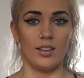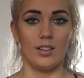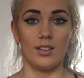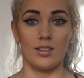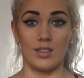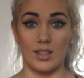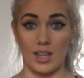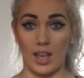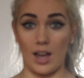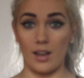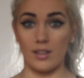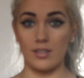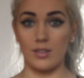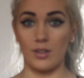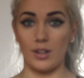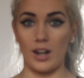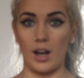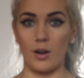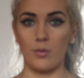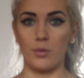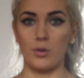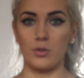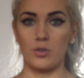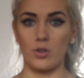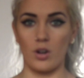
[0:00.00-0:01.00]
So yeah, so
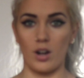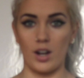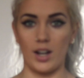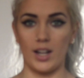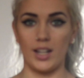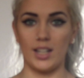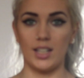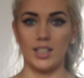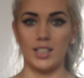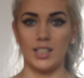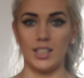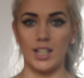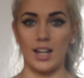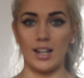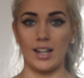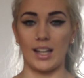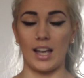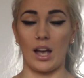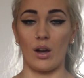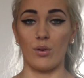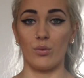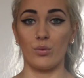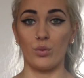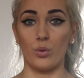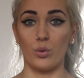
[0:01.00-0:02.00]
now we'll try
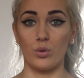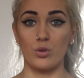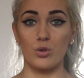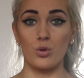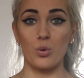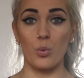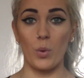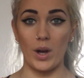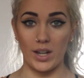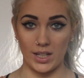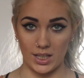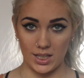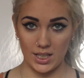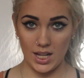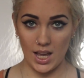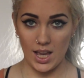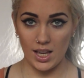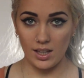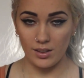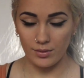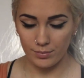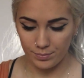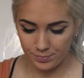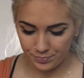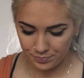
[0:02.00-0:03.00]
letting out for
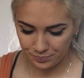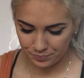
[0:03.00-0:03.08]
20.